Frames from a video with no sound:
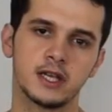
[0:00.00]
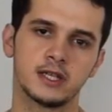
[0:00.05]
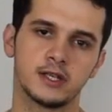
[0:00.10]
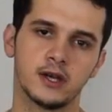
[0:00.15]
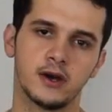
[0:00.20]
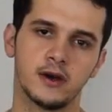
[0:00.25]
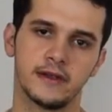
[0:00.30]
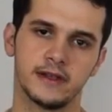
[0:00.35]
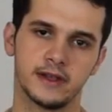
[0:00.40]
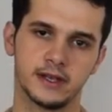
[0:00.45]
I
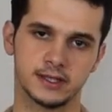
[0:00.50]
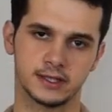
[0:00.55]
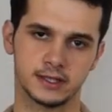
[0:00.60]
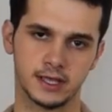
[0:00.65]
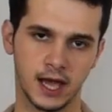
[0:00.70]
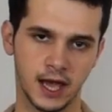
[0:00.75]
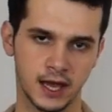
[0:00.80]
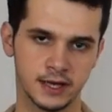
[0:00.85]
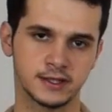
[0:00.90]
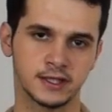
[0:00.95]
saw this,
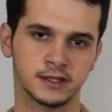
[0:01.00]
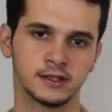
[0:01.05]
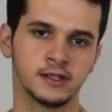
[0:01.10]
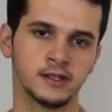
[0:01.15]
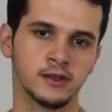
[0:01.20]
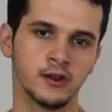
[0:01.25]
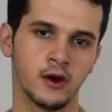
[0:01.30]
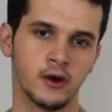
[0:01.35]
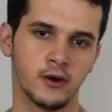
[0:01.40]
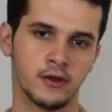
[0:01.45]
I instantly
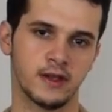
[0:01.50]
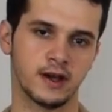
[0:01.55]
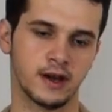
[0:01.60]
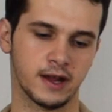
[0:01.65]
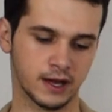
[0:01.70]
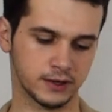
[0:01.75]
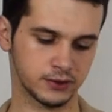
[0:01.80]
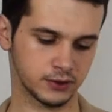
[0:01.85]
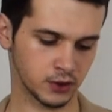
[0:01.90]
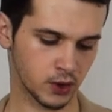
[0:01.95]
know that I
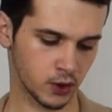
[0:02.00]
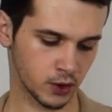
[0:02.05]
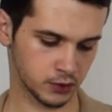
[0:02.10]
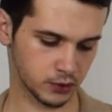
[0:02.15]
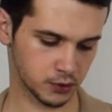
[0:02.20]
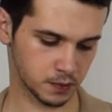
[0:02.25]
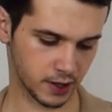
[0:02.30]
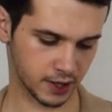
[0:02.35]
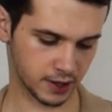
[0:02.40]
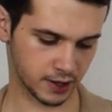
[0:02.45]
had to go
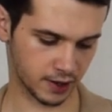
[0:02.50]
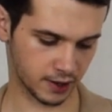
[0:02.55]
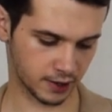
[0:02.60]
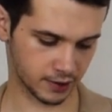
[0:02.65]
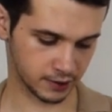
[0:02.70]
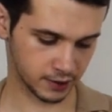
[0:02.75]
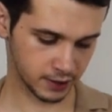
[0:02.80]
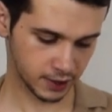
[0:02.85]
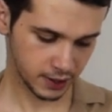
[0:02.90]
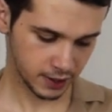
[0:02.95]
into my
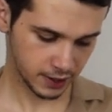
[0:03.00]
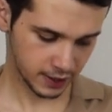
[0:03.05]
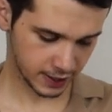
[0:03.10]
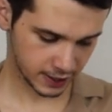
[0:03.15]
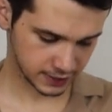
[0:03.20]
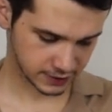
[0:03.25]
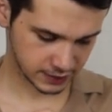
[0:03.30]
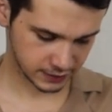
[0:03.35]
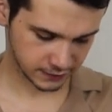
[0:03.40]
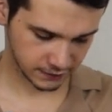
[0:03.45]
cart. It
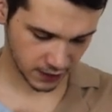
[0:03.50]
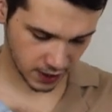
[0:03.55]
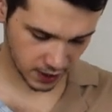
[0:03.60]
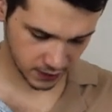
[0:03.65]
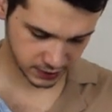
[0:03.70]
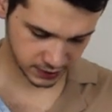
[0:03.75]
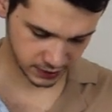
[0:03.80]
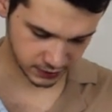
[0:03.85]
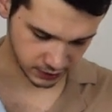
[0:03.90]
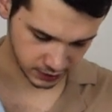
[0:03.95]
has this
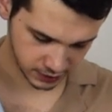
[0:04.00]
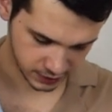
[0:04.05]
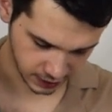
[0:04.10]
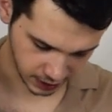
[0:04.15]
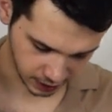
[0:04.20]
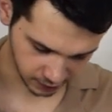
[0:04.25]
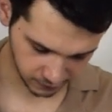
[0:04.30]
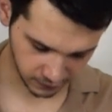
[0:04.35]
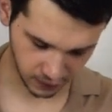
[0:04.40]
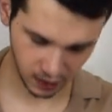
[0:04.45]
very street
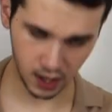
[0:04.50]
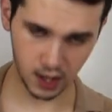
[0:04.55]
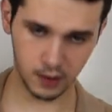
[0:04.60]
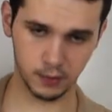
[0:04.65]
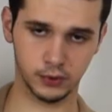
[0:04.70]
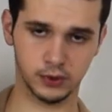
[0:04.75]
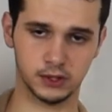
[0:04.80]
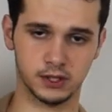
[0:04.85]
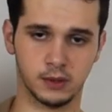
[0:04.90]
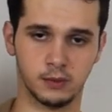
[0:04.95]
style vibe,
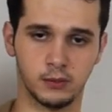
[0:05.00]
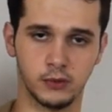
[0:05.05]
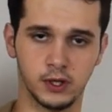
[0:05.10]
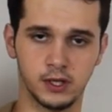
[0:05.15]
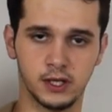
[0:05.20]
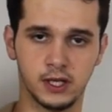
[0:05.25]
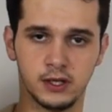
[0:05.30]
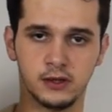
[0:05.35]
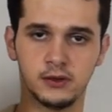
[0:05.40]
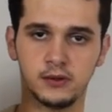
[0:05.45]
which I'm
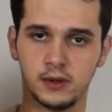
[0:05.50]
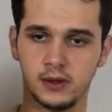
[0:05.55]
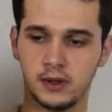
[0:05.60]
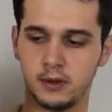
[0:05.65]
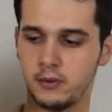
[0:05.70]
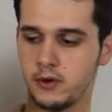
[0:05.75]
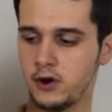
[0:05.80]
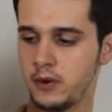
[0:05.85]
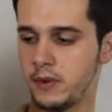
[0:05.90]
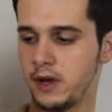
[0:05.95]
really into at the
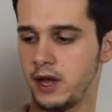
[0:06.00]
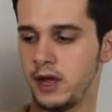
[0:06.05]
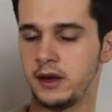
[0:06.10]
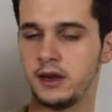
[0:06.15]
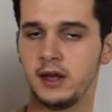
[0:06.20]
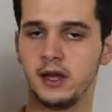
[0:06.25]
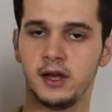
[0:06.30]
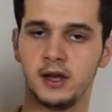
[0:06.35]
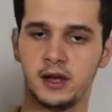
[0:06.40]
moment.